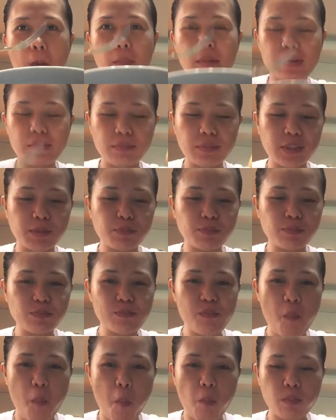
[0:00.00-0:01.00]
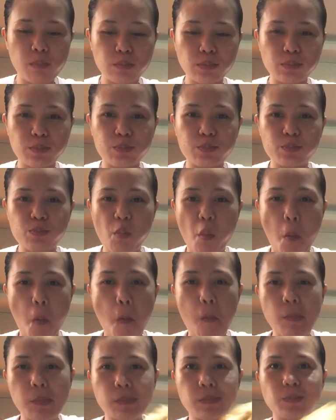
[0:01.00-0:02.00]
Pancit.
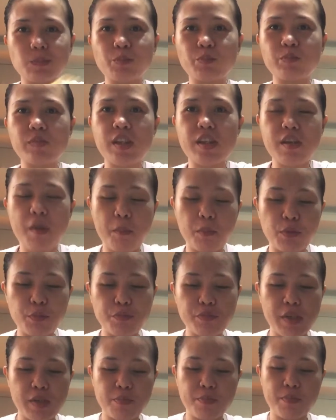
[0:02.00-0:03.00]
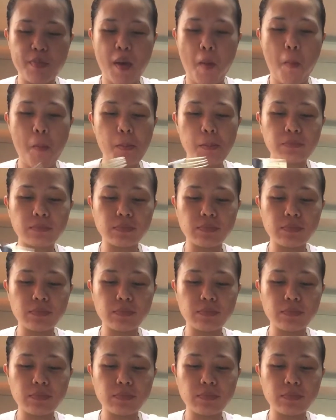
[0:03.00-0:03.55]
I'm gonna pop that pan.